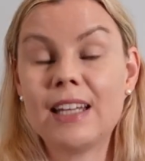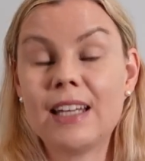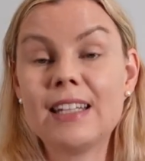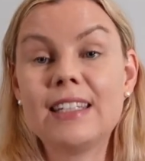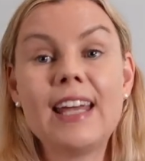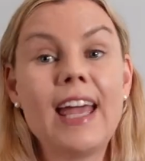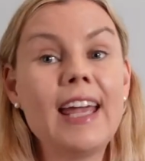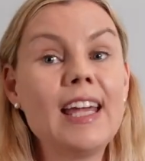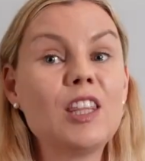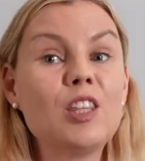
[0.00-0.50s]
and
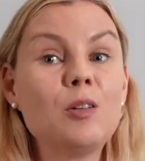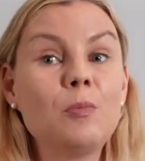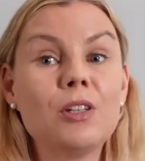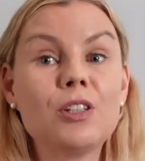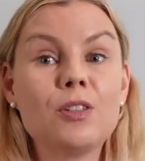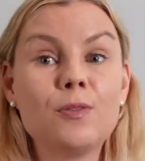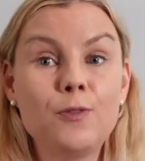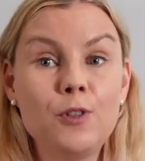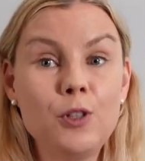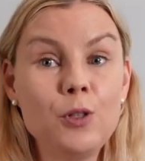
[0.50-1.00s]
take them
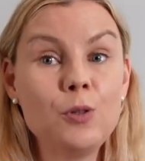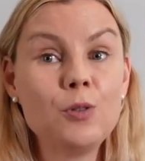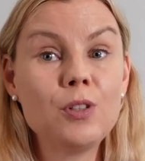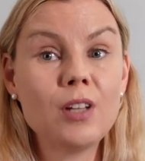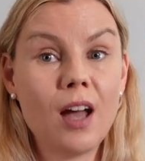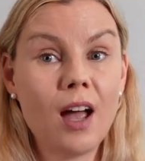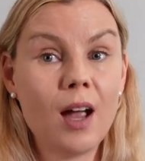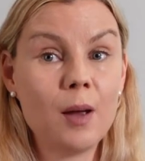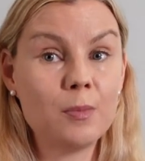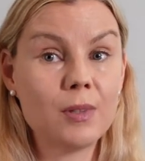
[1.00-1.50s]
as few
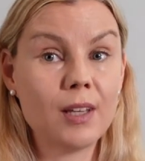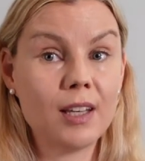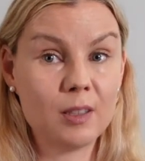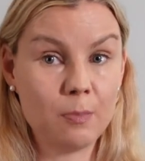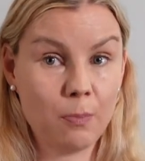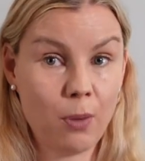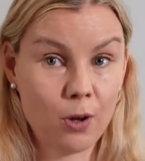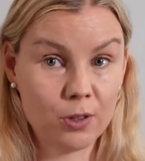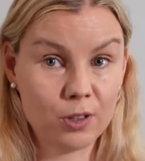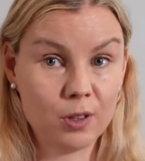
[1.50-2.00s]
times as
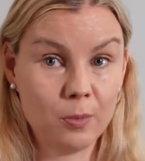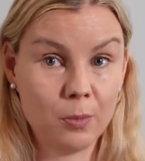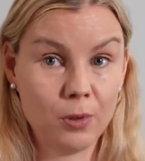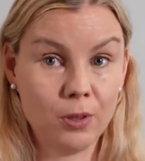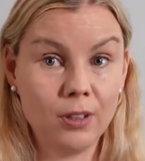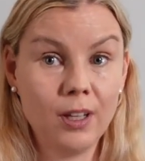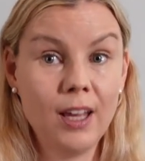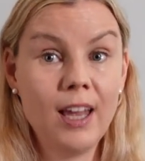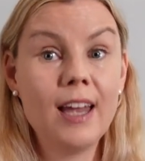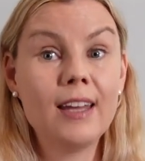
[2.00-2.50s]

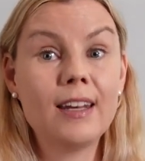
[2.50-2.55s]
possible.